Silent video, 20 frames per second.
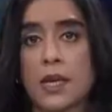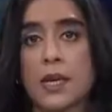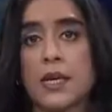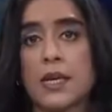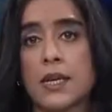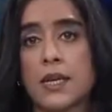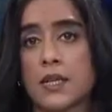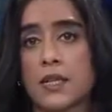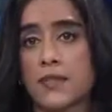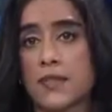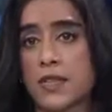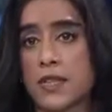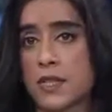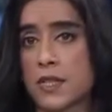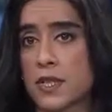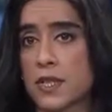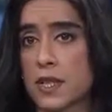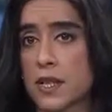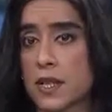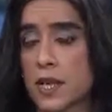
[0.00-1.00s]
He's
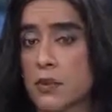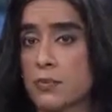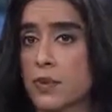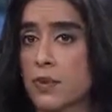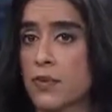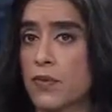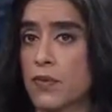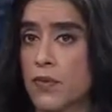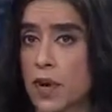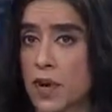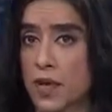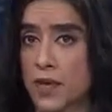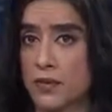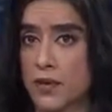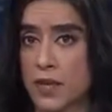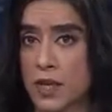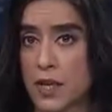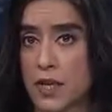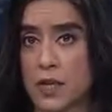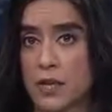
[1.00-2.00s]
visited Aleppo 5
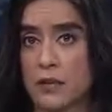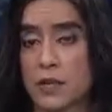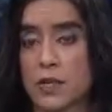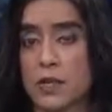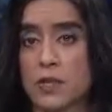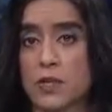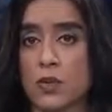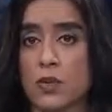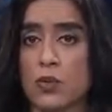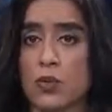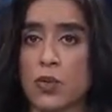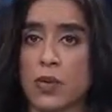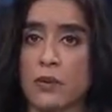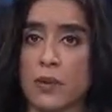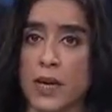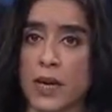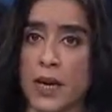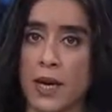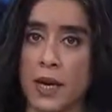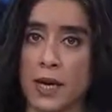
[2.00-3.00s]
times since the war
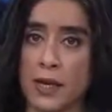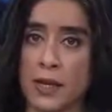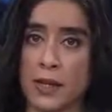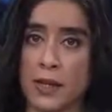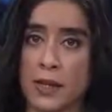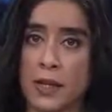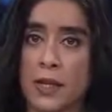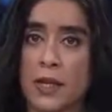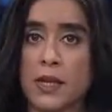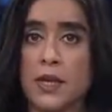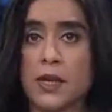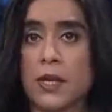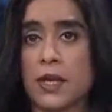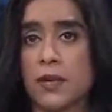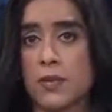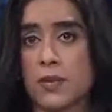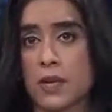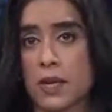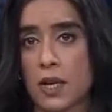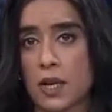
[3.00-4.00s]
began.
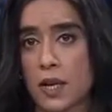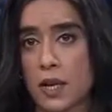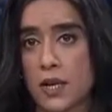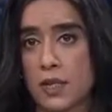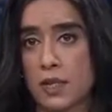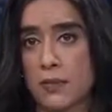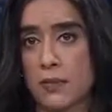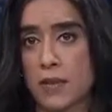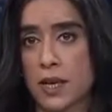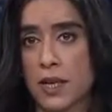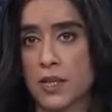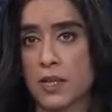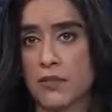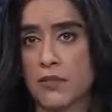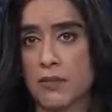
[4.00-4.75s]
He was a classmate of